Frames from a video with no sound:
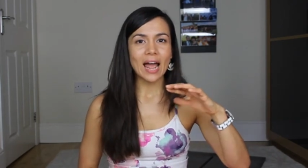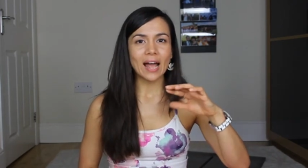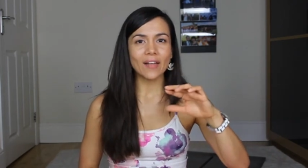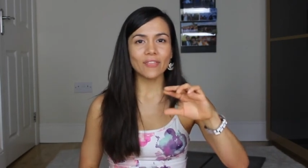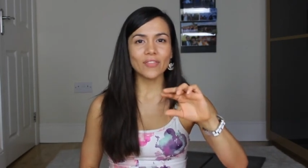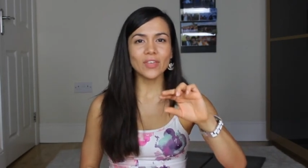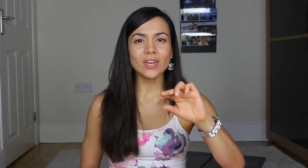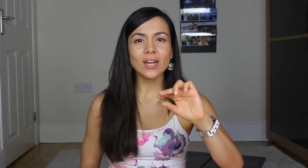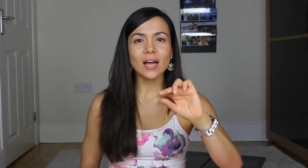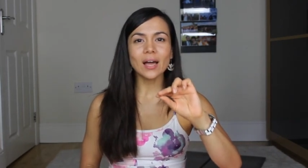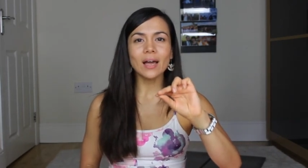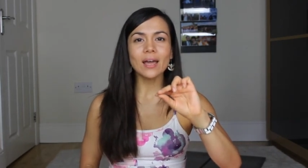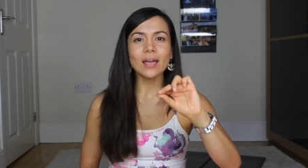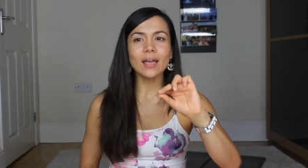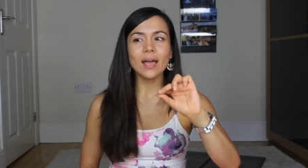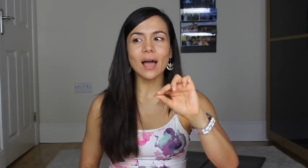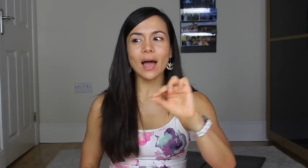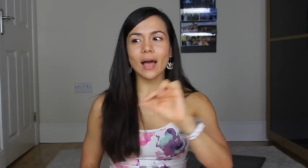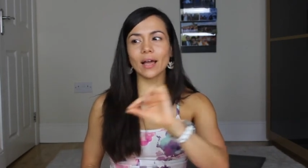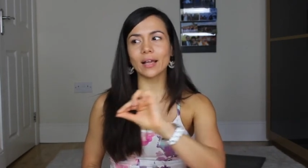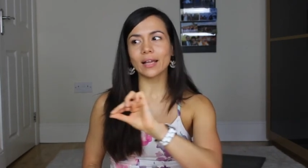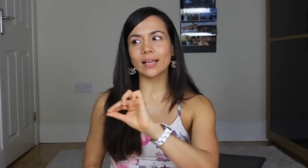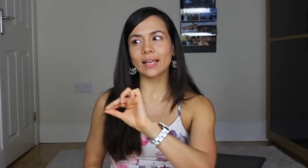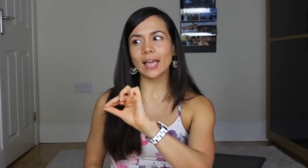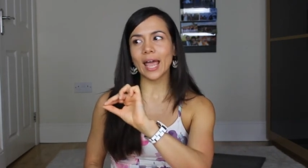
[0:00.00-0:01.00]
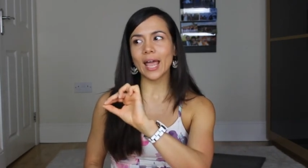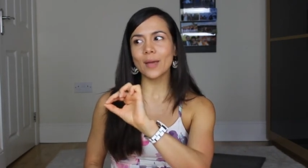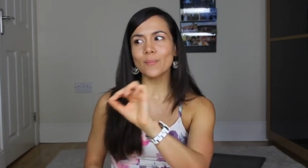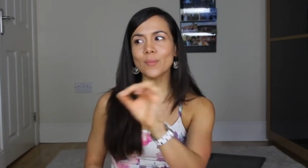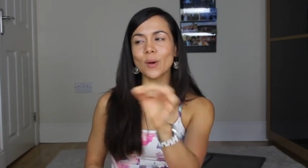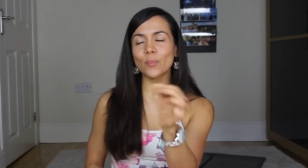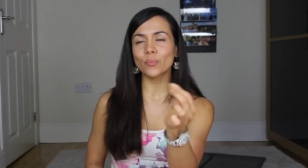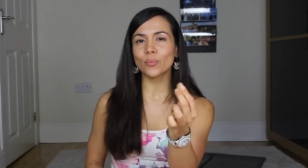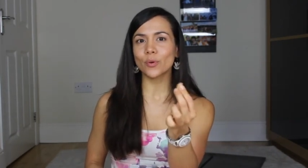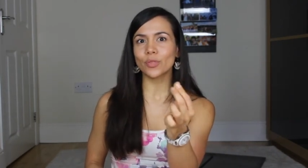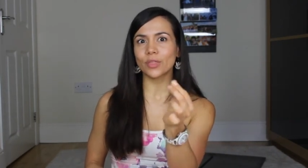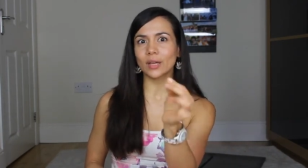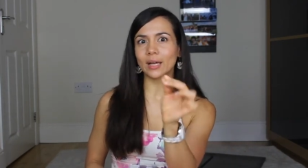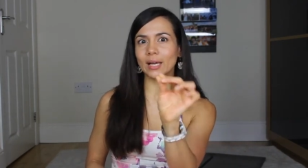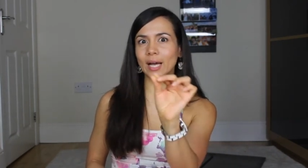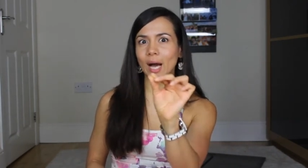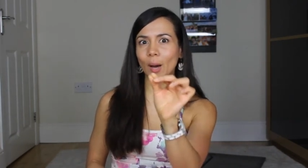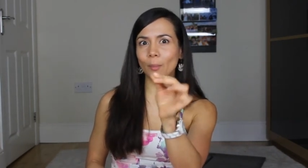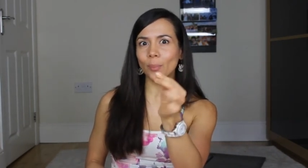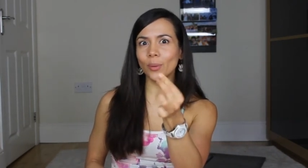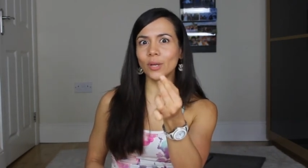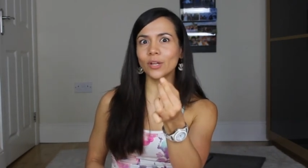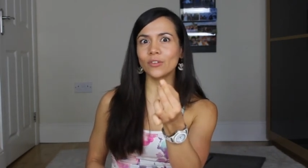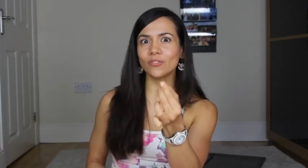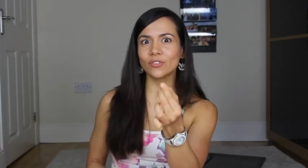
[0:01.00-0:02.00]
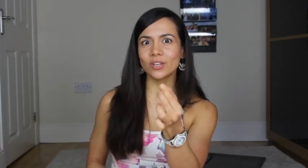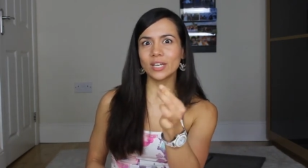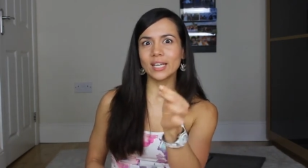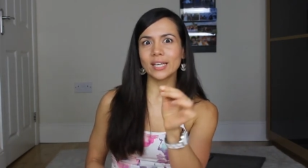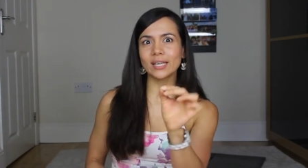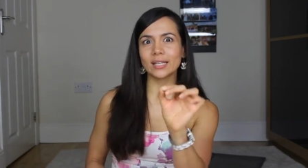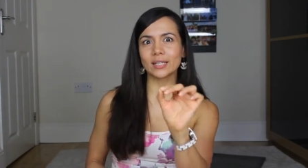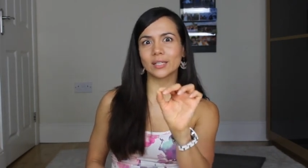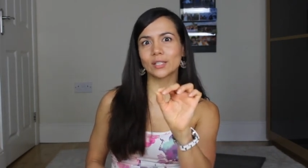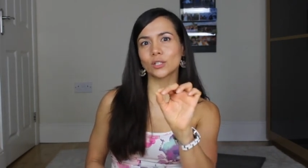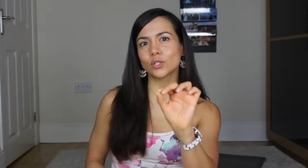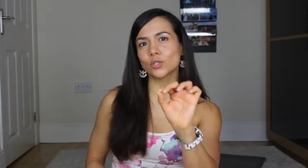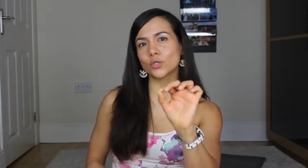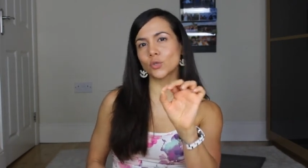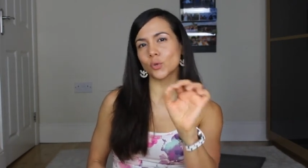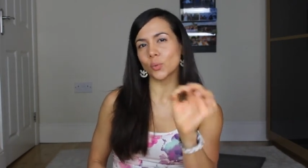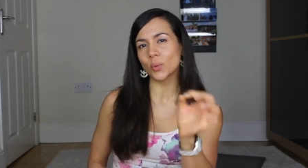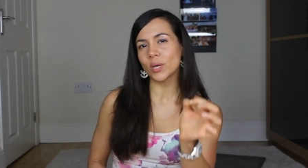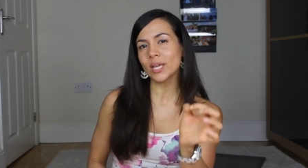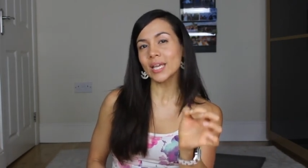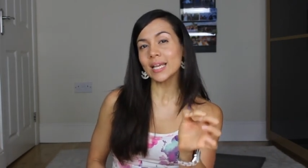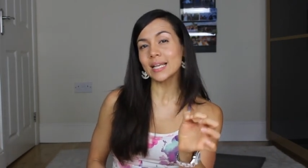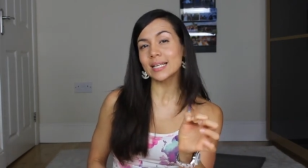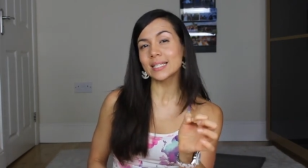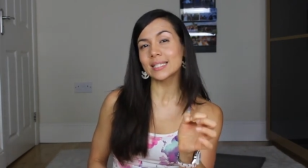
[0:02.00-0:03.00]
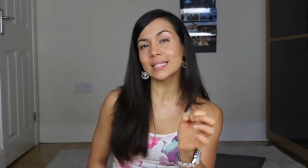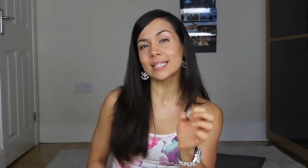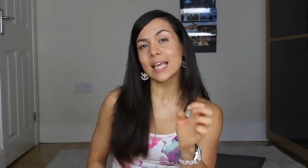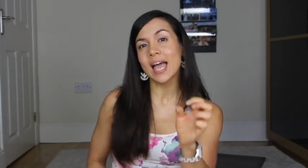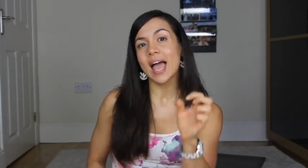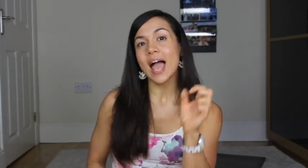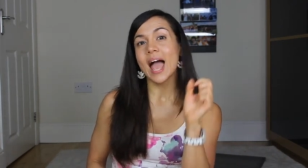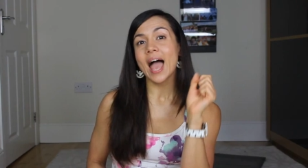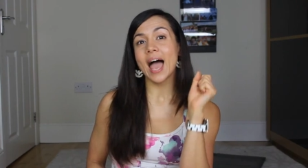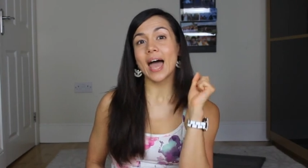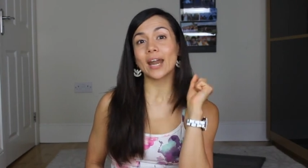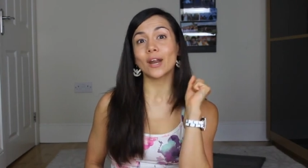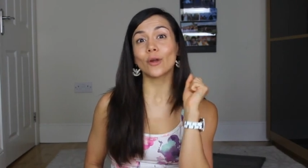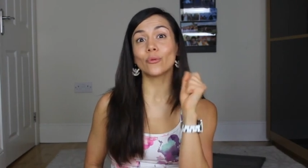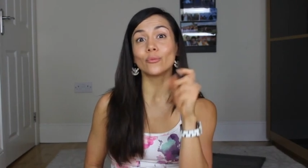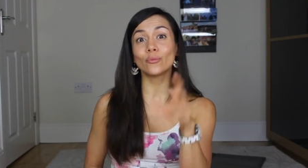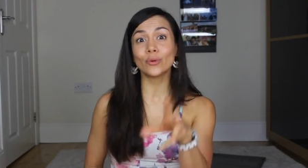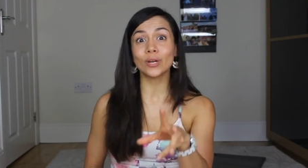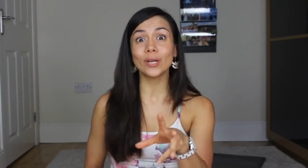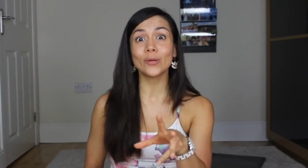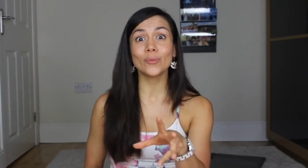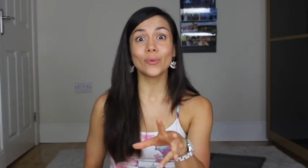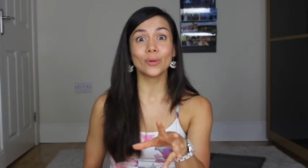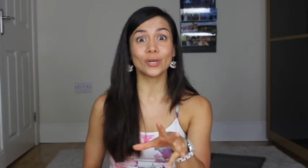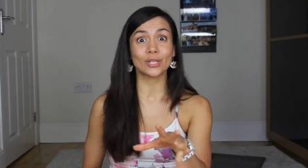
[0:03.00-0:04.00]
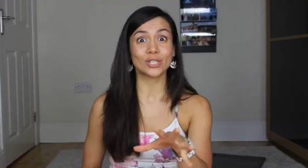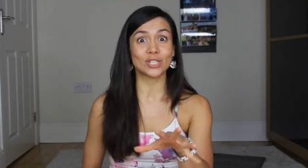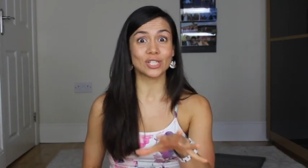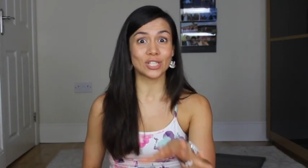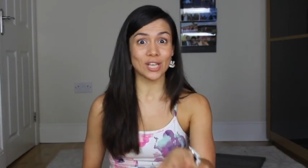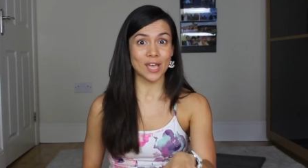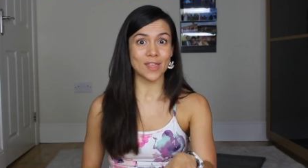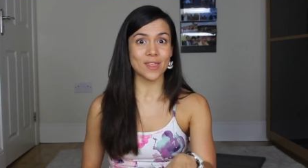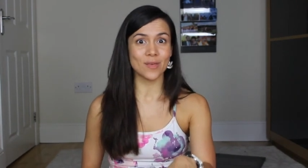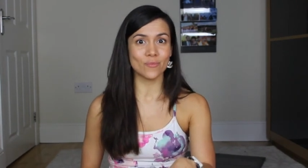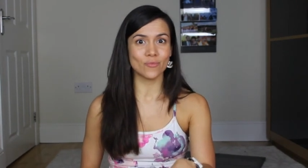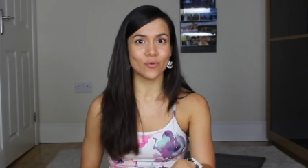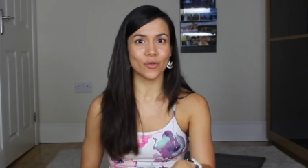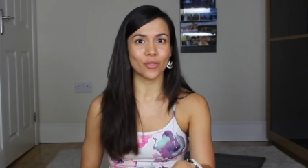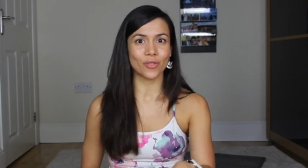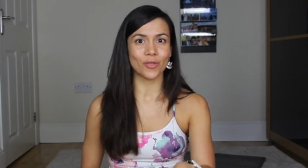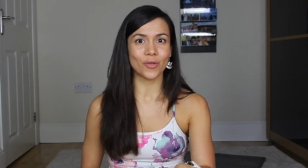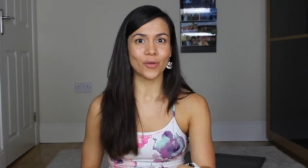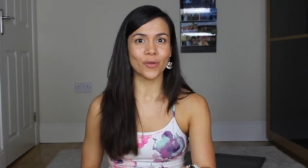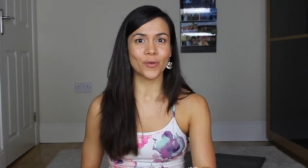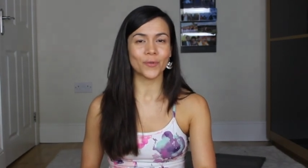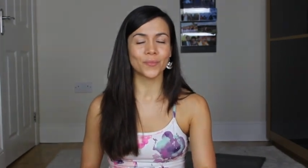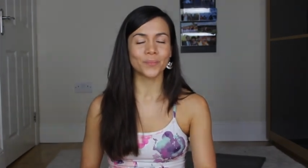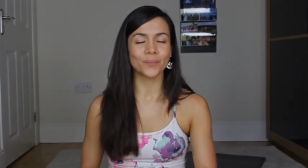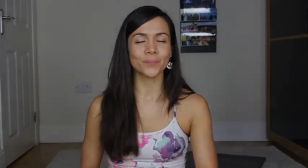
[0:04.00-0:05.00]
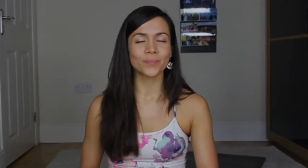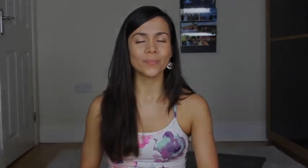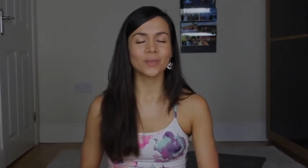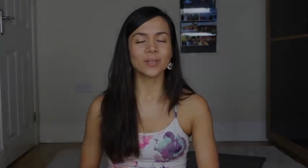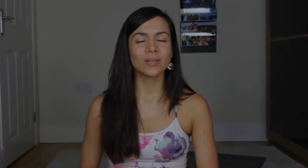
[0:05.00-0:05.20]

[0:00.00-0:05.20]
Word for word: And then I, I came up with a couple of little tweaks, and I really want to share them with you.